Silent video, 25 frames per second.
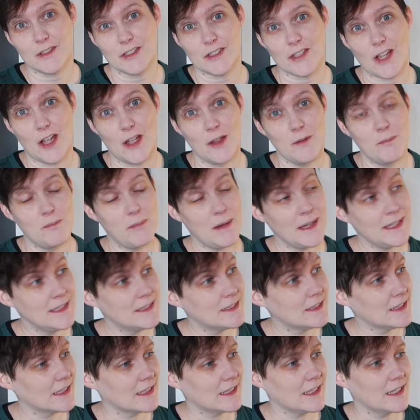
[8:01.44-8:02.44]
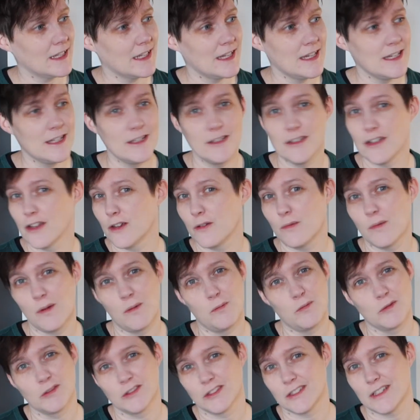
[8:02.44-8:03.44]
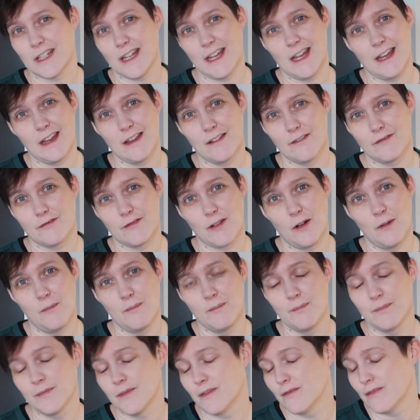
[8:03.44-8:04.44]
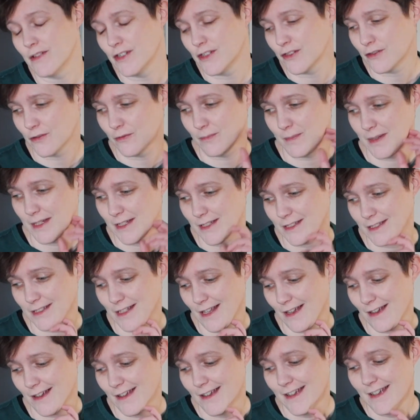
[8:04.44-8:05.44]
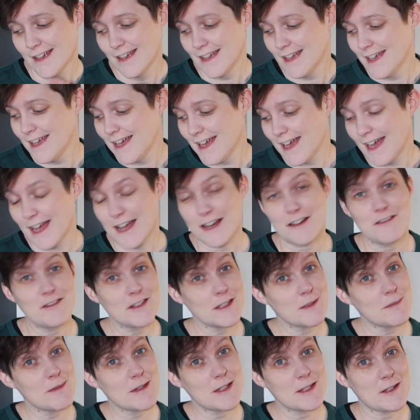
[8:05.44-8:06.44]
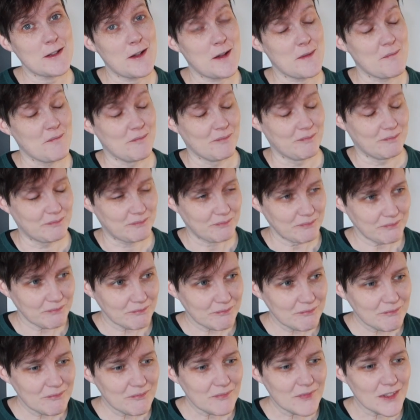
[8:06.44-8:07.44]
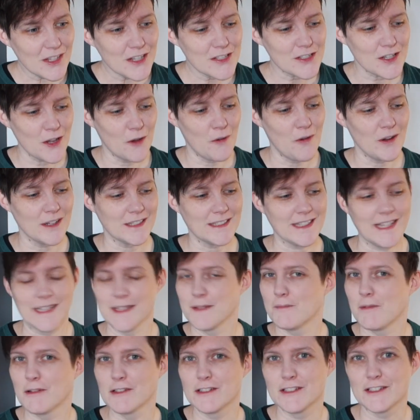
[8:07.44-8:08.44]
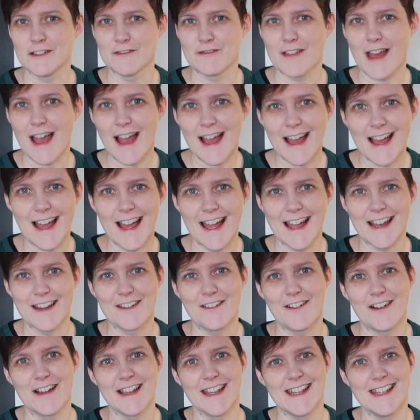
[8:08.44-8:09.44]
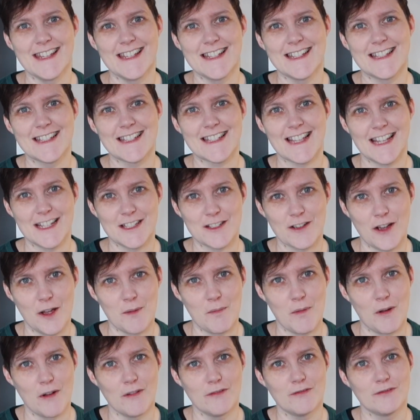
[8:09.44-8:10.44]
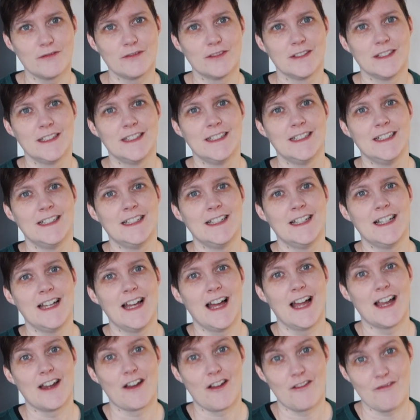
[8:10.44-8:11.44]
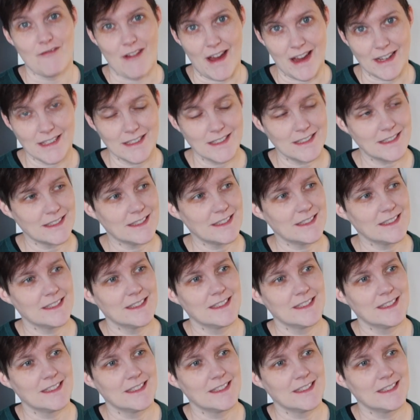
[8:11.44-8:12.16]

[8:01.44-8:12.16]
So basically no one wants to hear from the regional minister at Christmas time. So I take the most of that and I take time off and I rest